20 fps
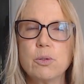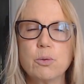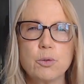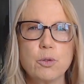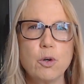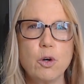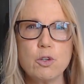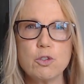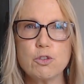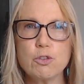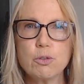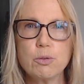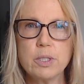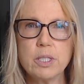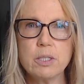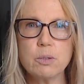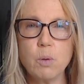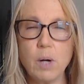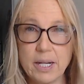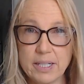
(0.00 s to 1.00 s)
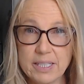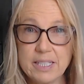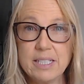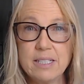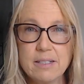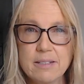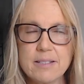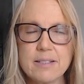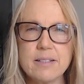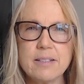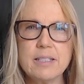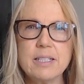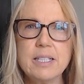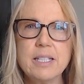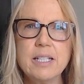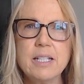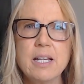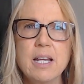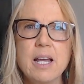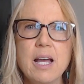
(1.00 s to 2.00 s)
or not doing quite
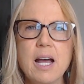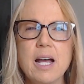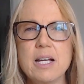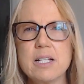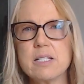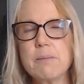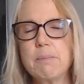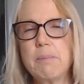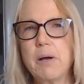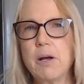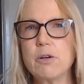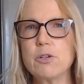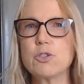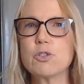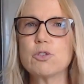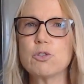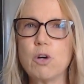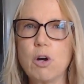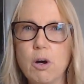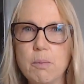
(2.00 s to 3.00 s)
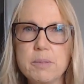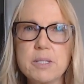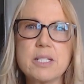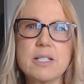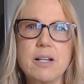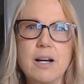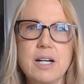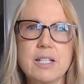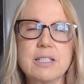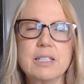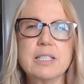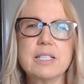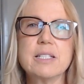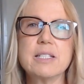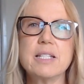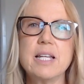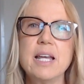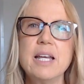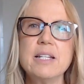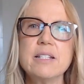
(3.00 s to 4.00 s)
innocently as opposed to homicidal
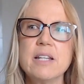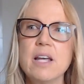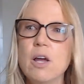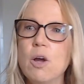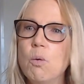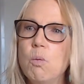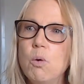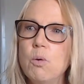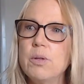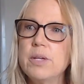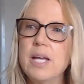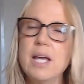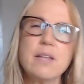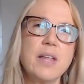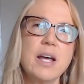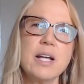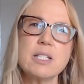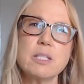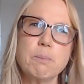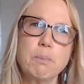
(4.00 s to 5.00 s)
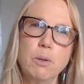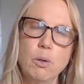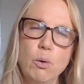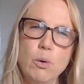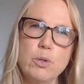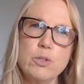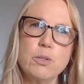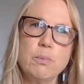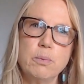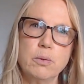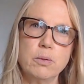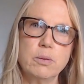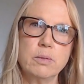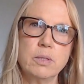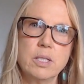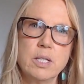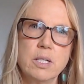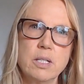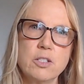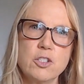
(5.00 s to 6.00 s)
intent? Well, yeah, that's plausible.
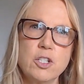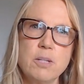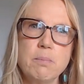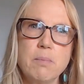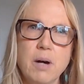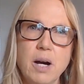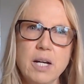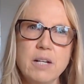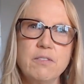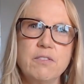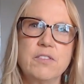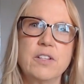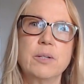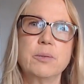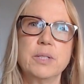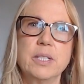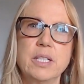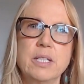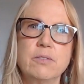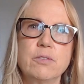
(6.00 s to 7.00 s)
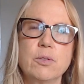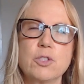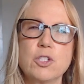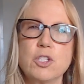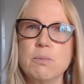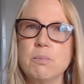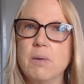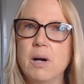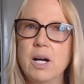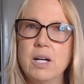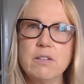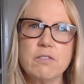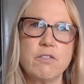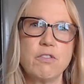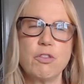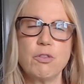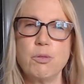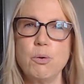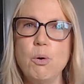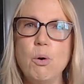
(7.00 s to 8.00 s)
She might have felt evil. She might have
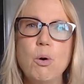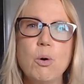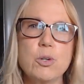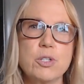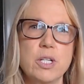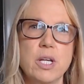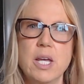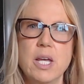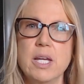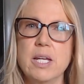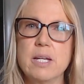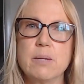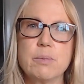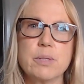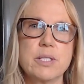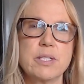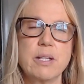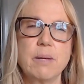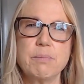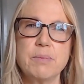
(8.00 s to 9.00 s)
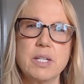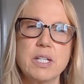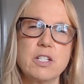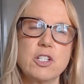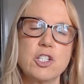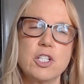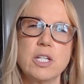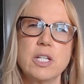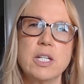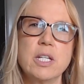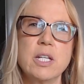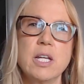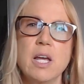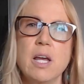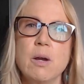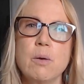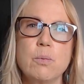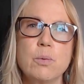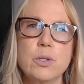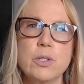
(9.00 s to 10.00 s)
thought it was something she
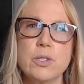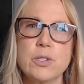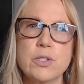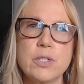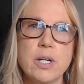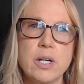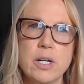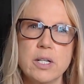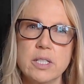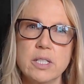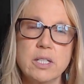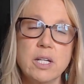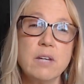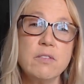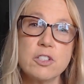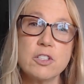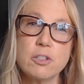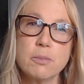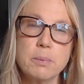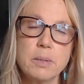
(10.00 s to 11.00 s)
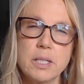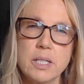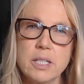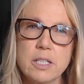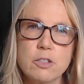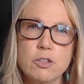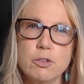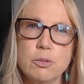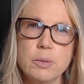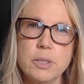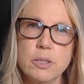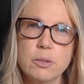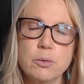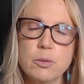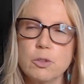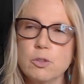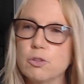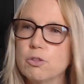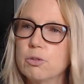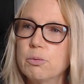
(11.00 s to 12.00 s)
was inevitably doing or
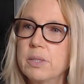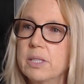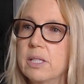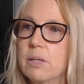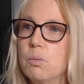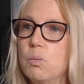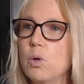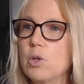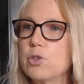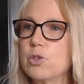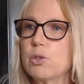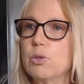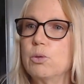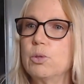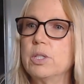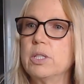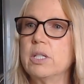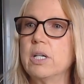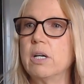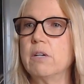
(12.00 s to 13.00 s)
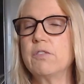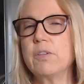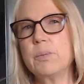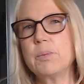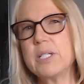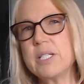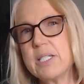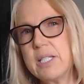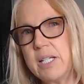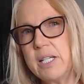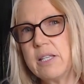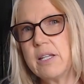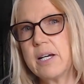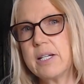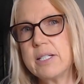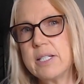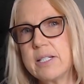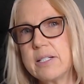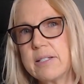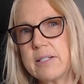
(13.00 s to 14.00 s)
not doing that wasn't good enough. And we see
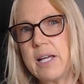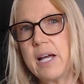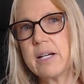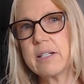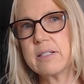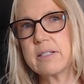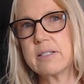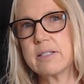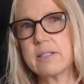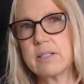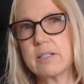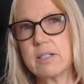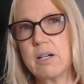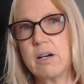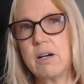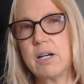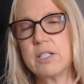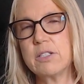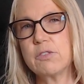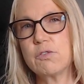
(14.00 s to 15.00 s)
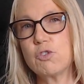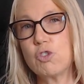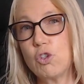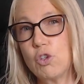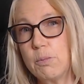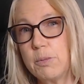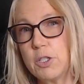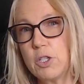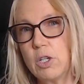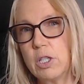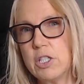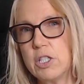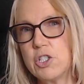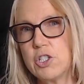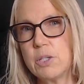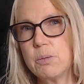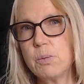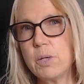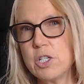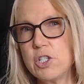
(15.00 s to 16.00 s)
that exact kind of
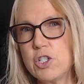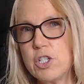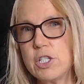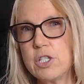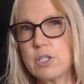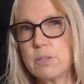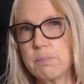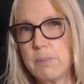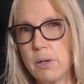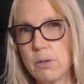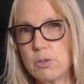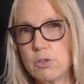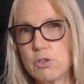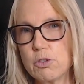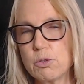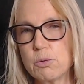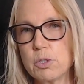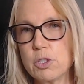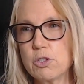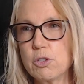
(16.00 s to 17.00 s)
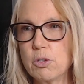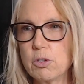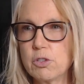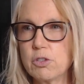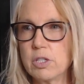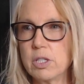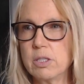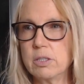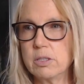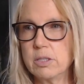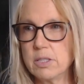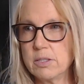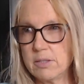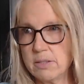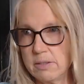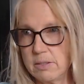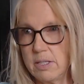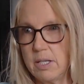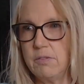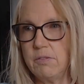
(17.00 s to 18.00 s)
terminology when she spoke to a doctor.
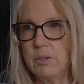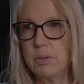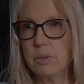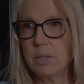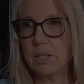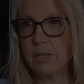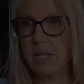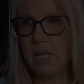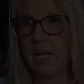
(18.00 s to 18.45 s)
Let's have a look at